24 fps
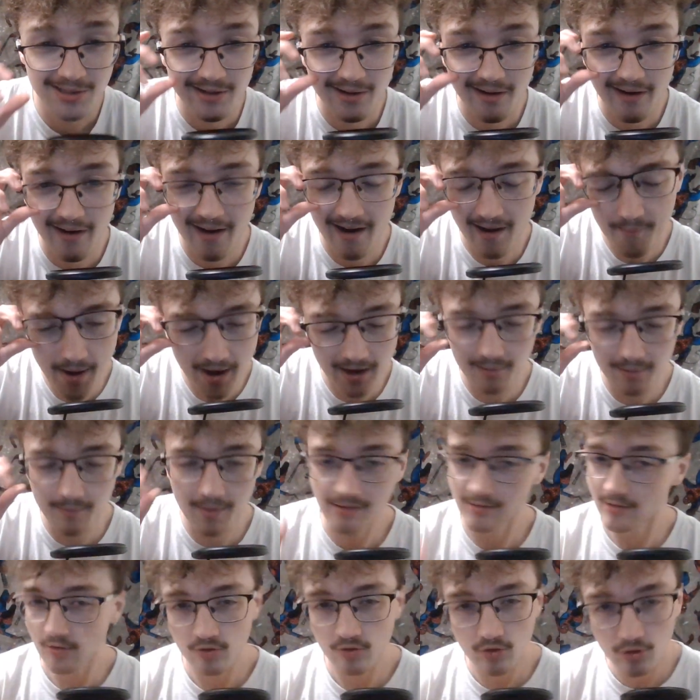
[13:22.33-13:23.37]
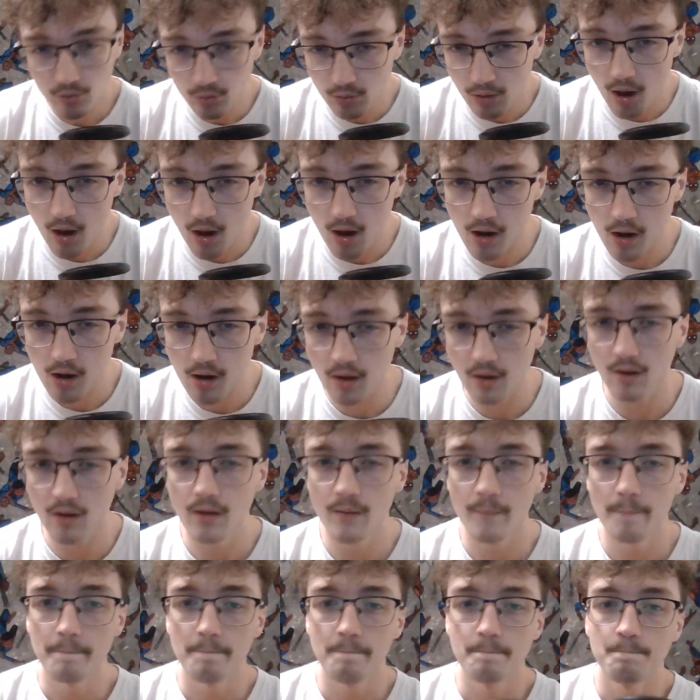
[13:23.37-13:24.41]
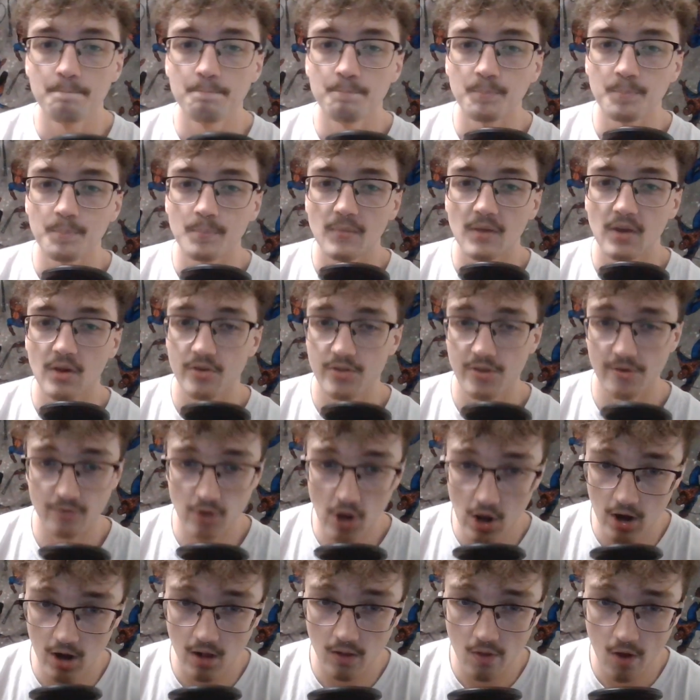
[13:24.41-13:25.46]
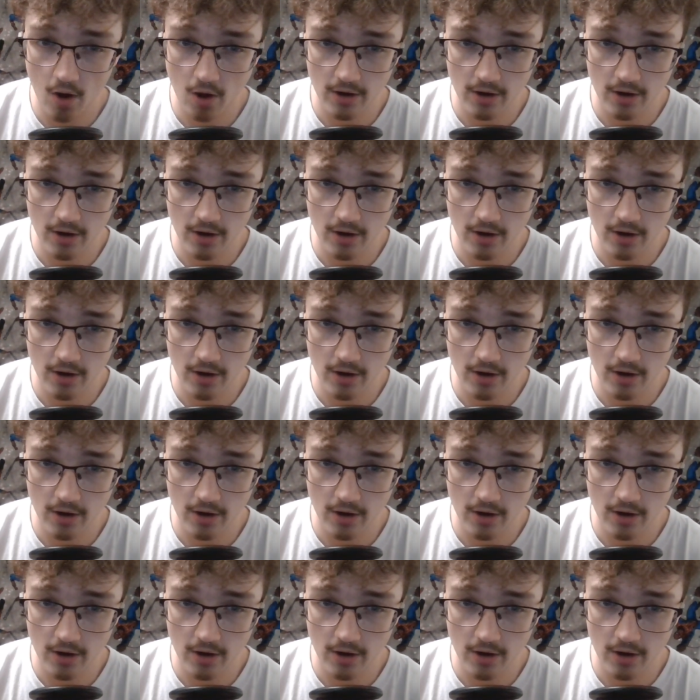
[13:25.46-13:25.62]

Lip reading: Alright, I'm not going to make this too long, because I've gone on long